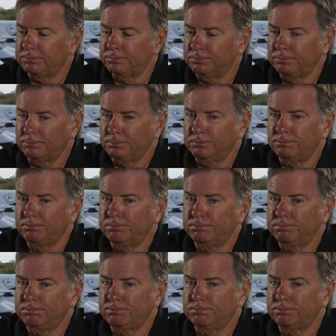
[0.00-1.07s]

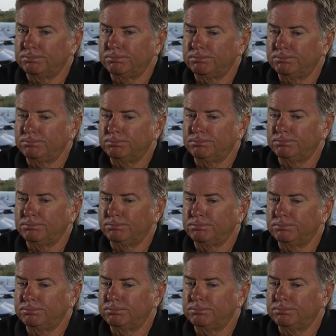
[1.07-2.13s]

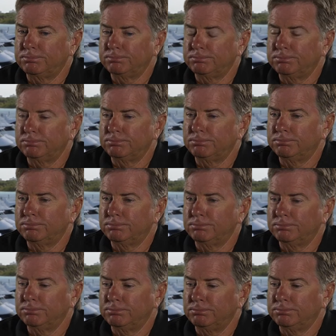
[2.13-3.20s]

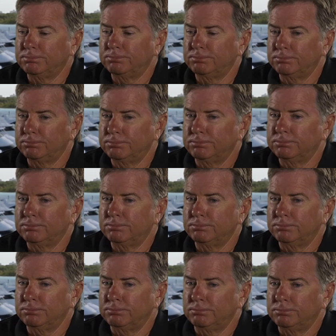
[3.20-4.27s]

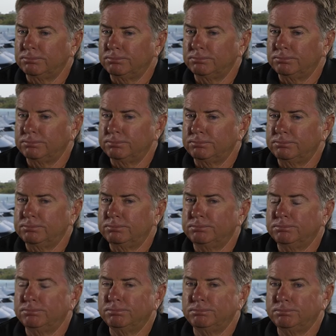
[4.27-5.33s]
No words are spoken by the person on screen.